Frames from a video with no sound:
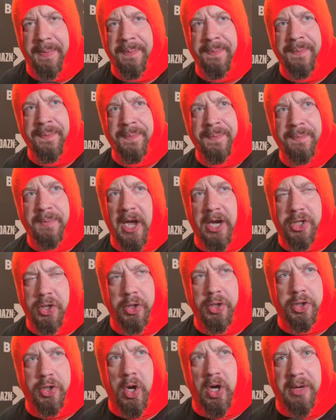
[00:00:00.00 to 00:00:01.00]
I
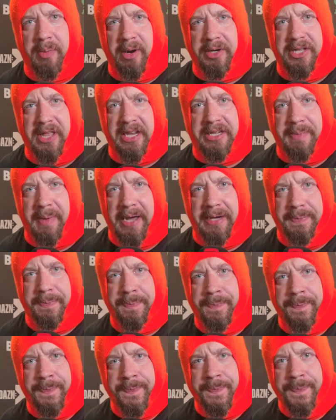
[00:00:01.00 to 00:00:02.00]
shouldn't talk about that,
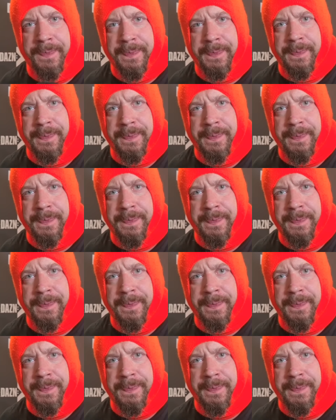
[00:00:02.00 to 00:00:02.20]
man.